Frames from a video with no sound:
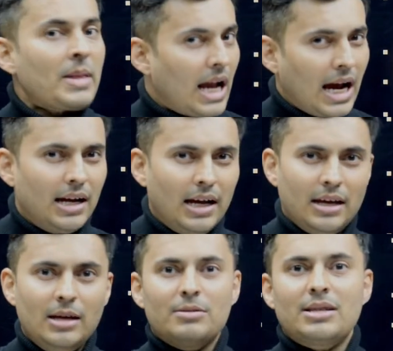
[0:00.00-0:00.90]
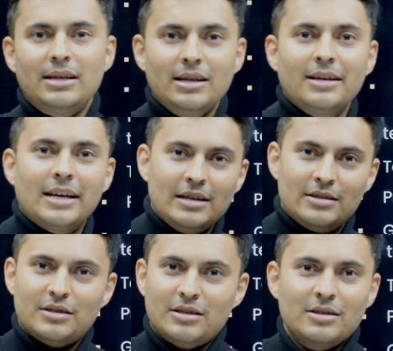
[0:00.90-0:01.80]
and I keep sending
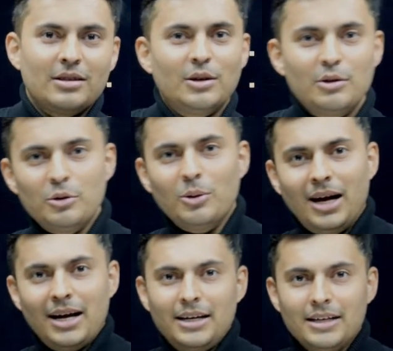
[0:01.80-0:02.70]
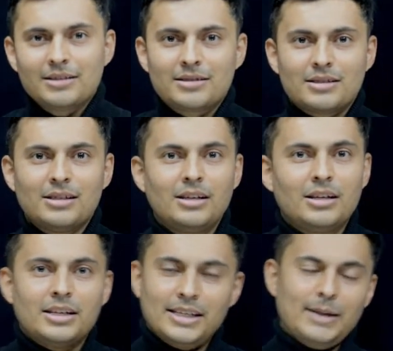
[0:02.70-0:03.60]
kids to IITs.
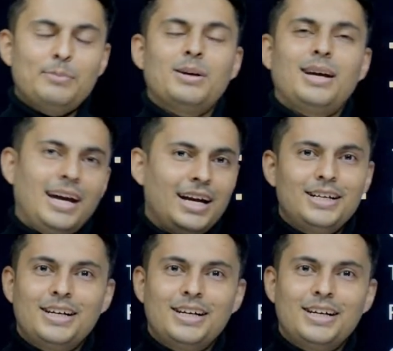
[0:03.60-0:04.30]
Yep, and